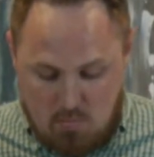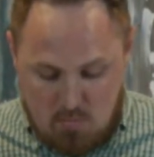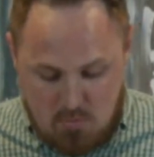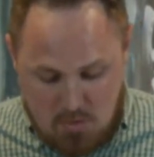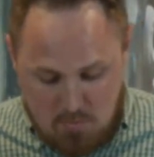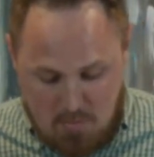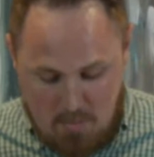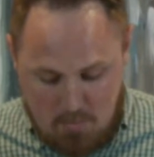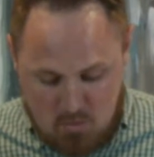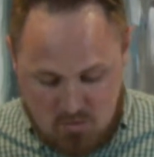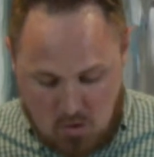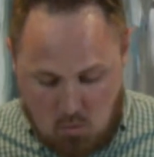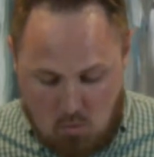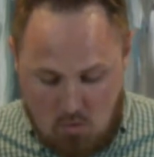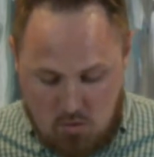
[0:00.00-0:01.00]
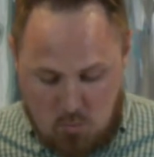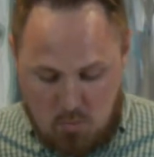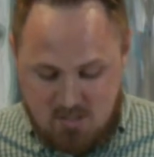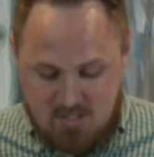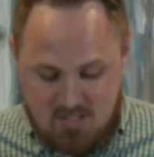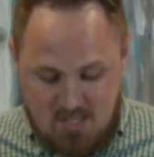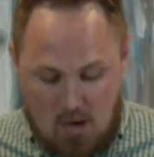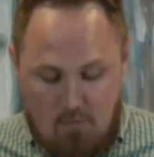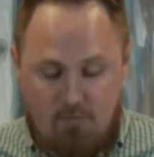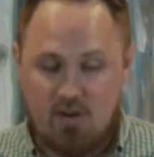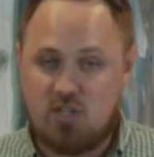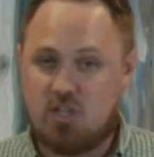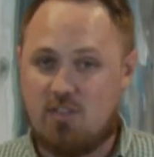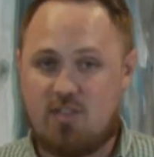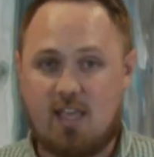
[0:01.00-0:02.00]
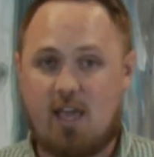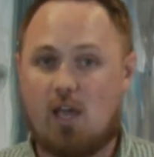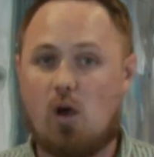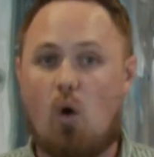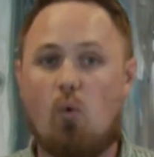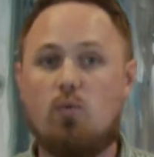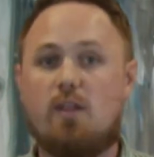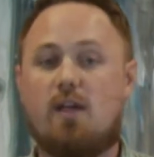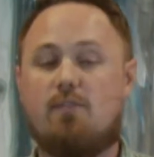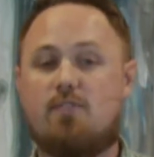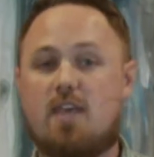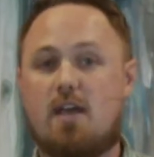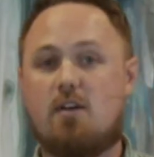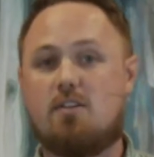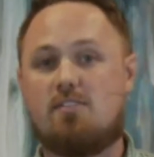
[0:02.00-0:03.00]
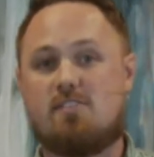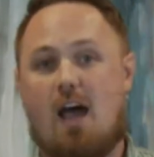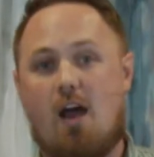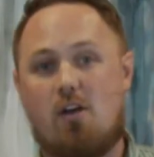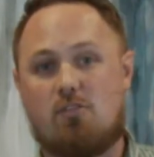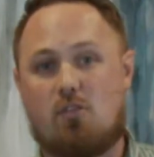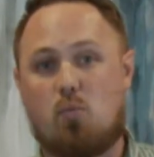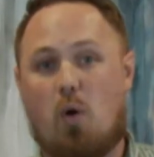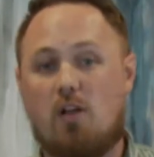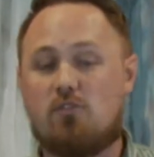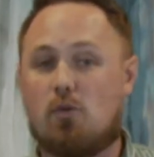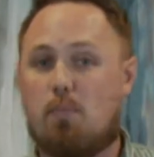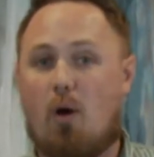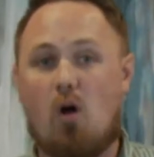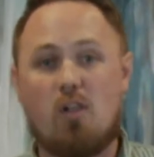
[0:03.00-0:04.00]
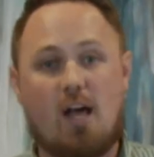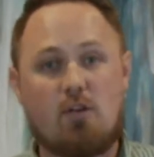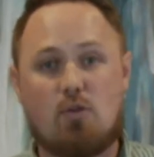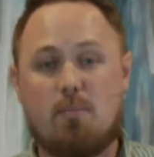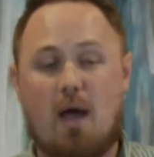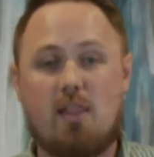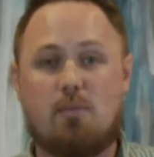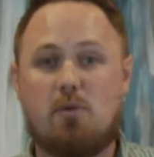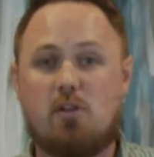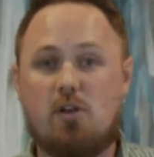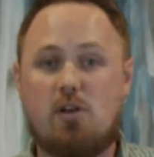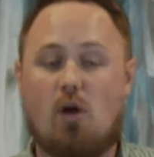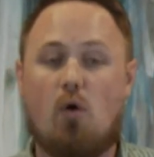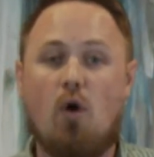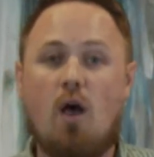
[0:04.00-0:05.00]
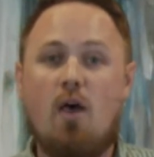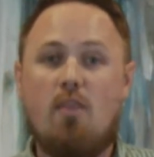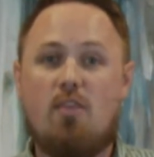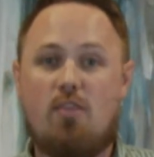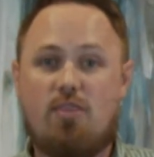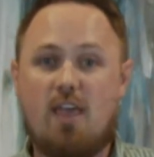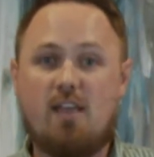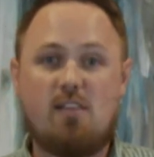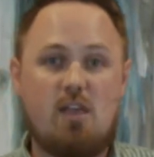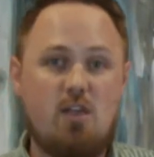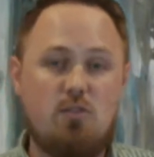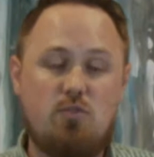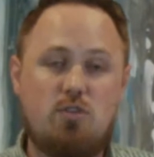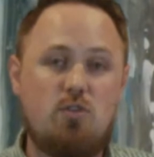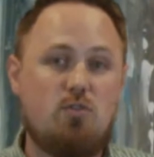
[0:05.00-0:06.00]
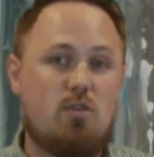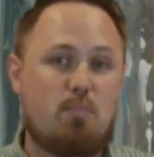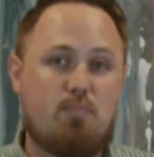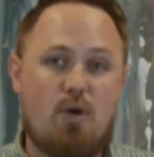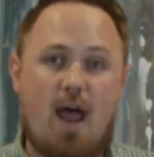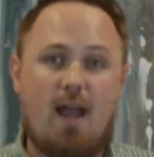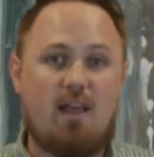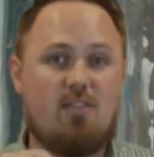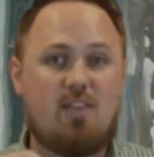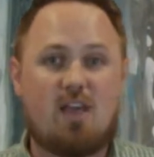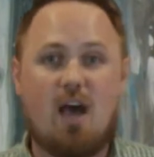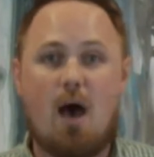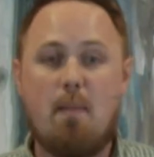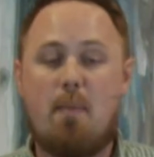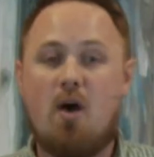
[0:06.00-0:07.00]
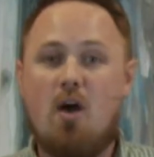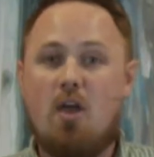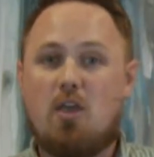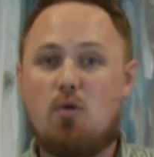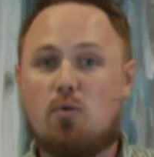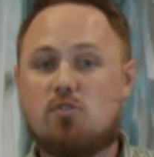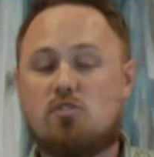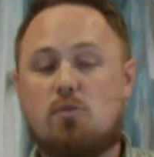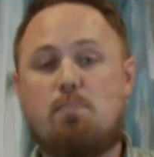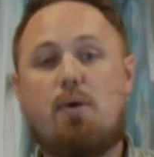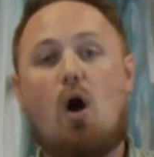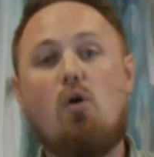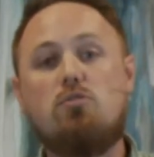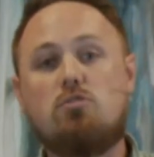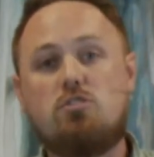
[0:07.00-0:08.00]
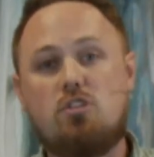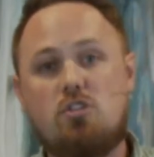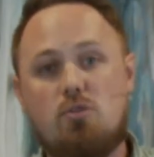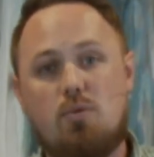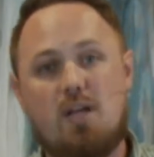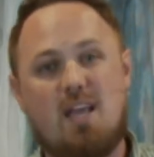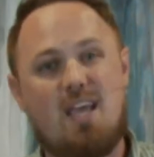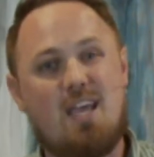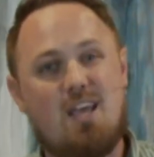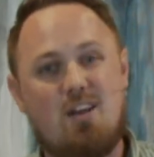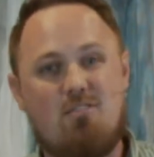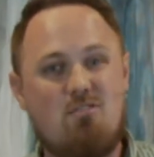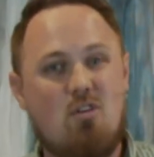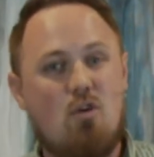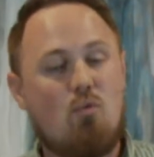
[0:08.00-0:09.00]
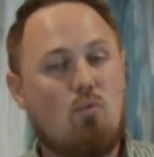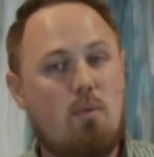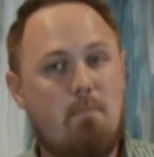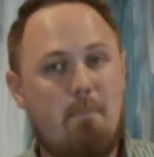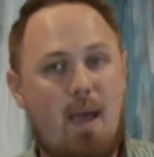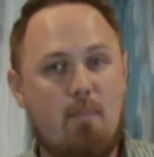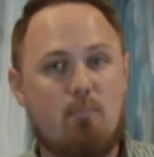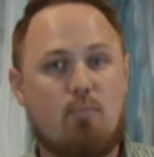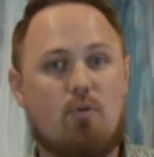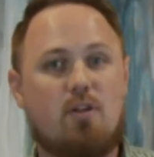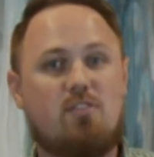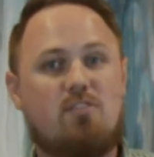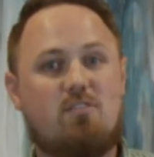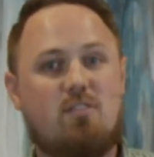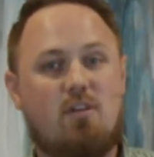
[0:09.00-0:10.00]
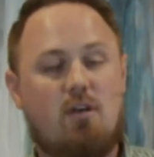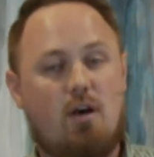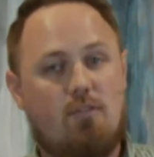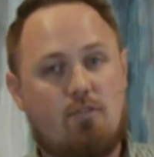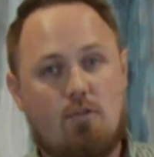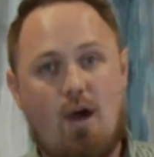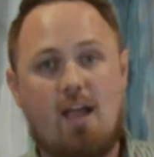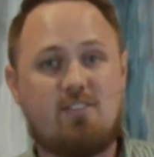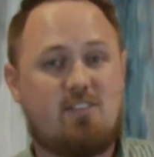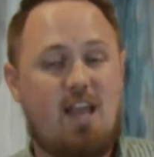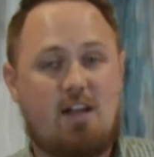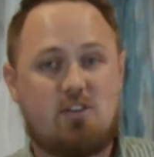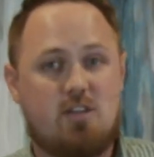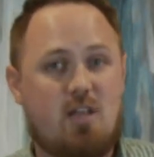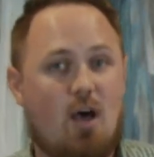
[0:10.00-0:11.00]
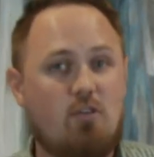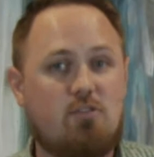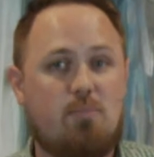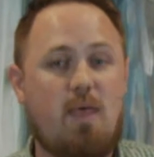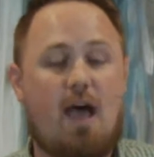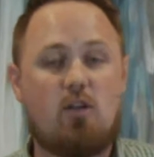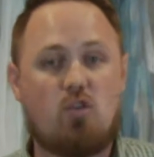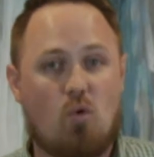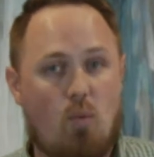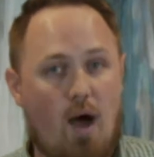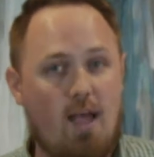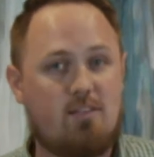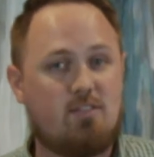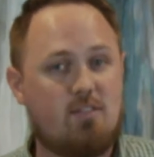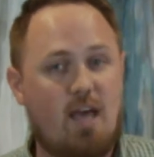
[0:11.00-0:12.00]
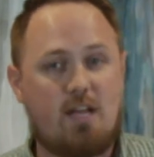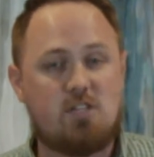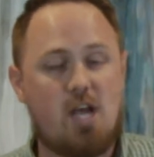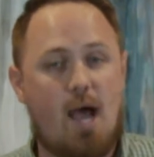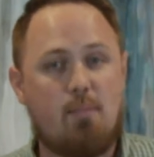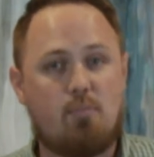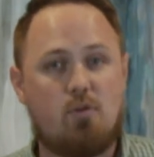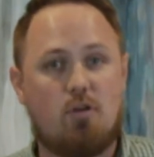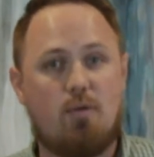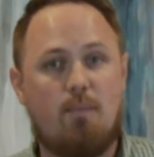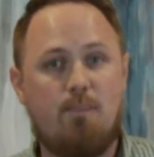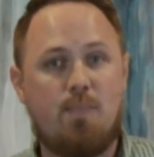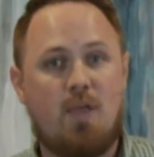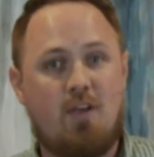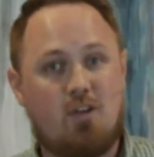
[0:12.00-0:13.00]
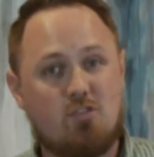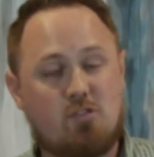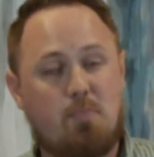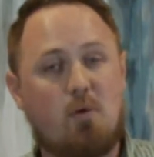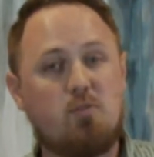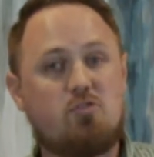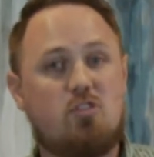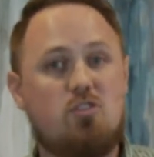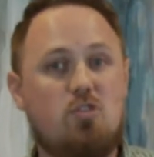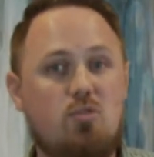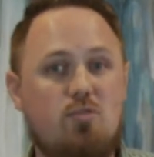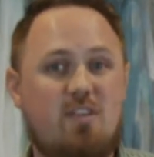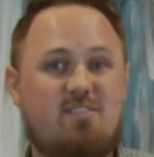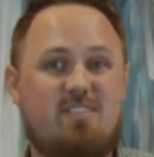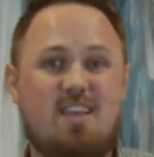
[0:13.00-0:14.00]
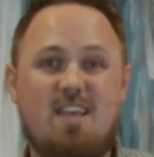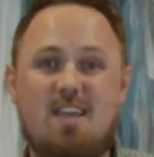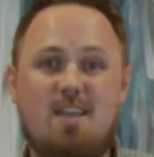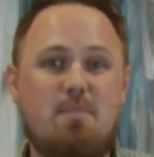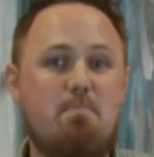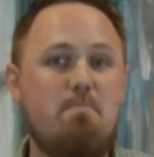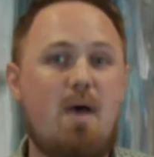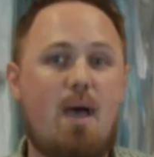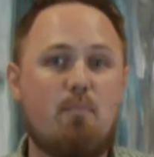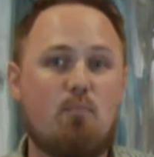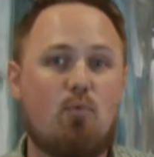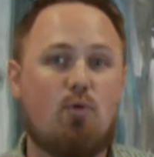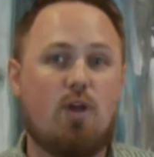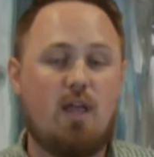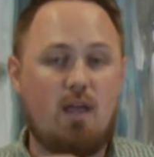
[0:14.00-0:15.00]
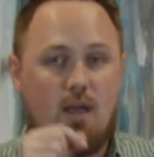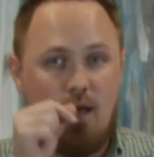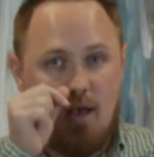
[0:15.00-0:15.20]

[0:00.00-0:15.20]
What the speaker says: the members at Corinth were selfish and thinking only of their desires and wants. So Paul had to remind them, no. The thing that you do, the bread and the cup, you were supposed to do it in remembrance of Christ. And he actually tells them that twice in that chapter. You're supposed to do this in memory